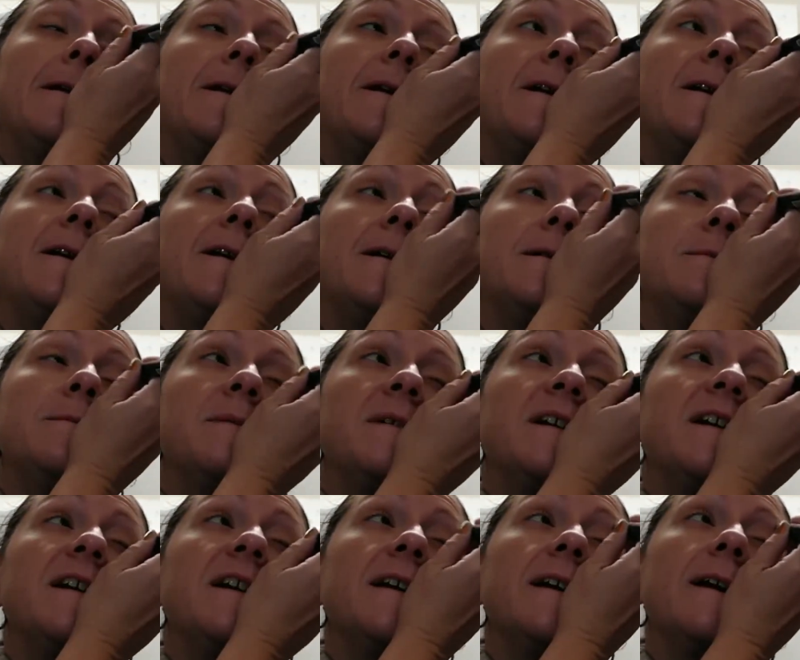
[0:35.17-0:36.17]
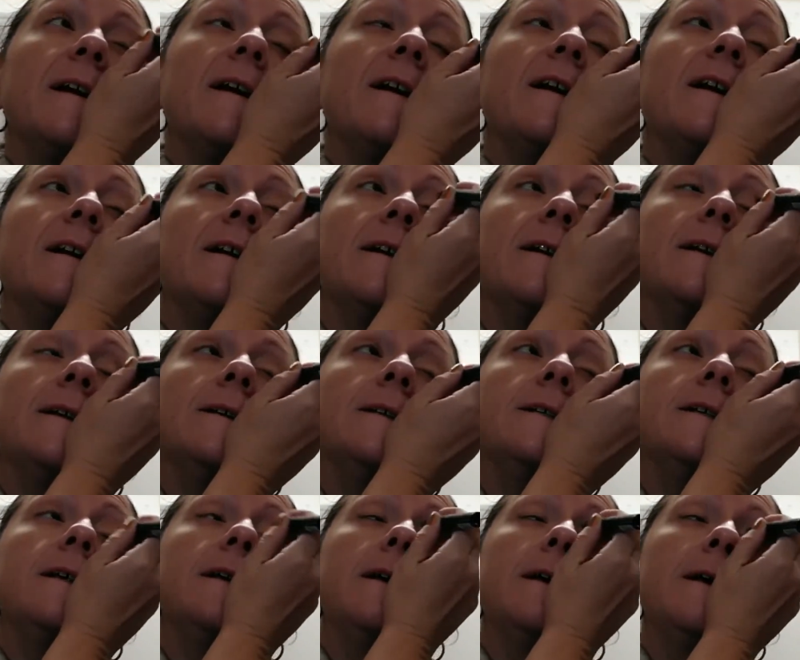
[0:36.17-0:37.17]
on my
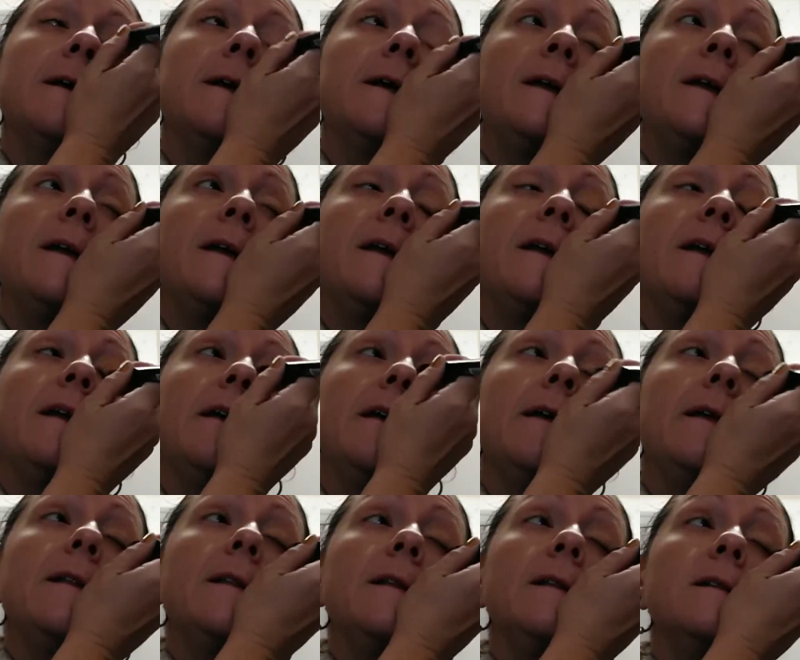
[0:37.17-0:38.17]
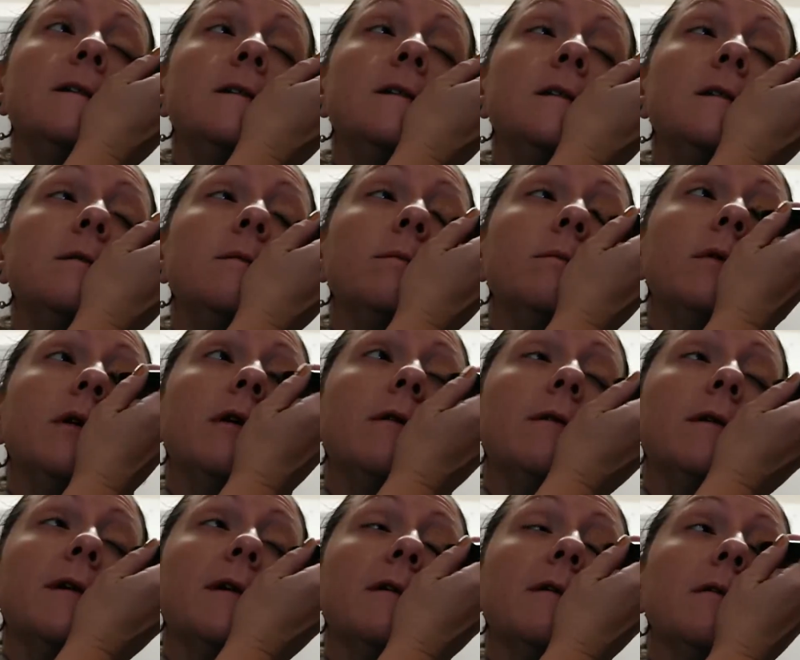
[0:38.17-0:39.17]
eyes and then
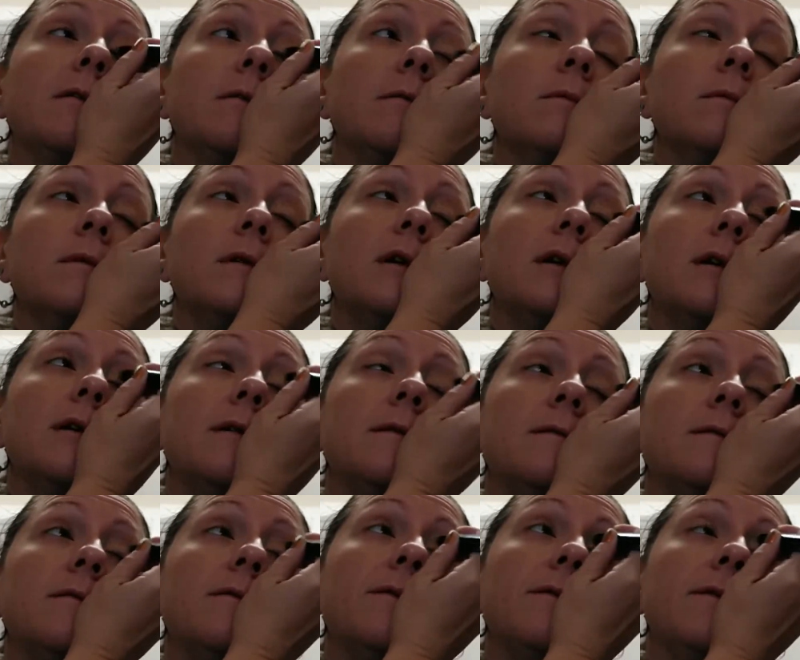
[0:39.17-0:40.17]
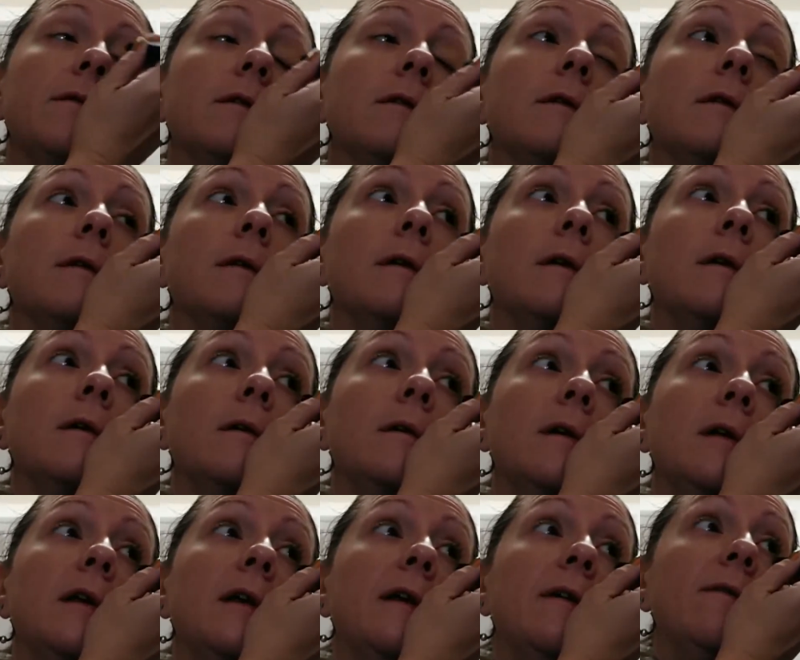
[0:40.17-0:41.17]
smear it around for
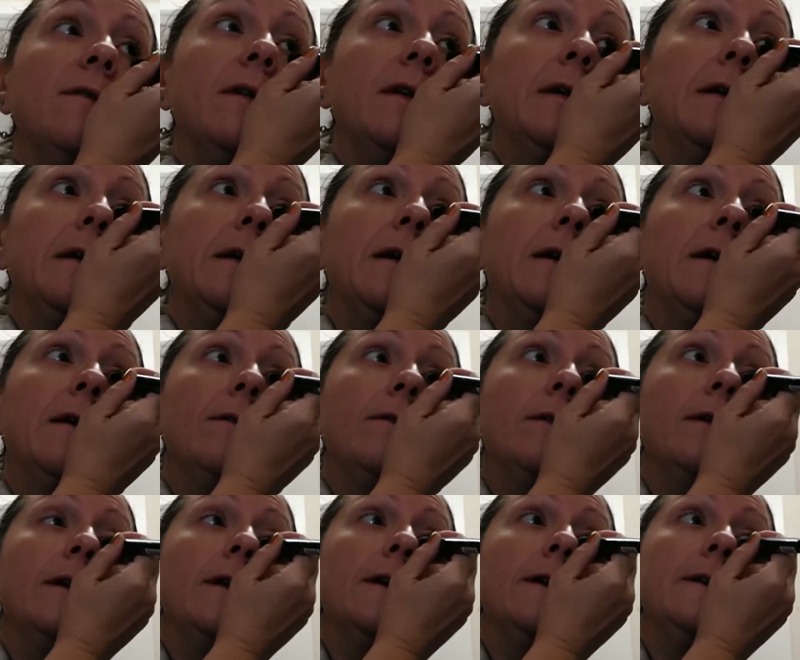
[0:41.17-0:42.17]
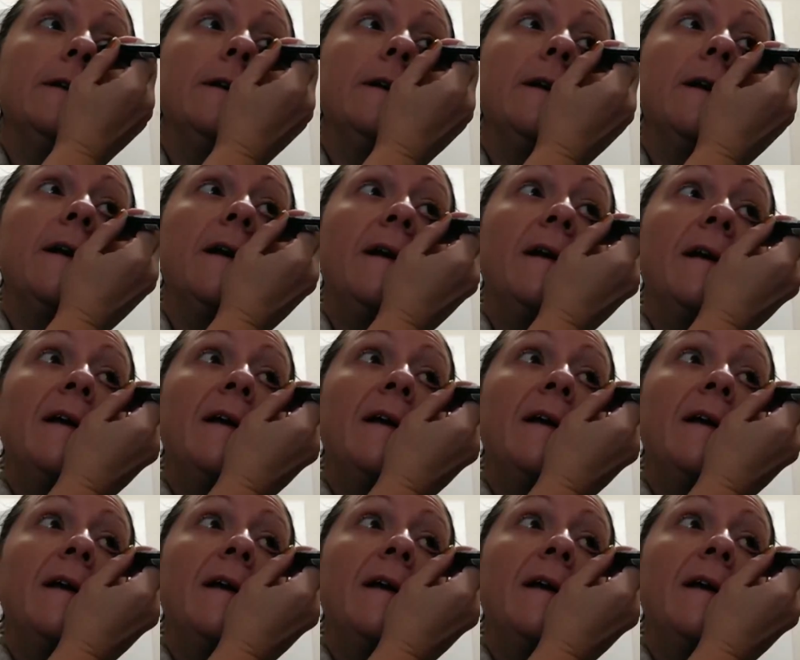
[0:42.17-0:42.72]
even coverage.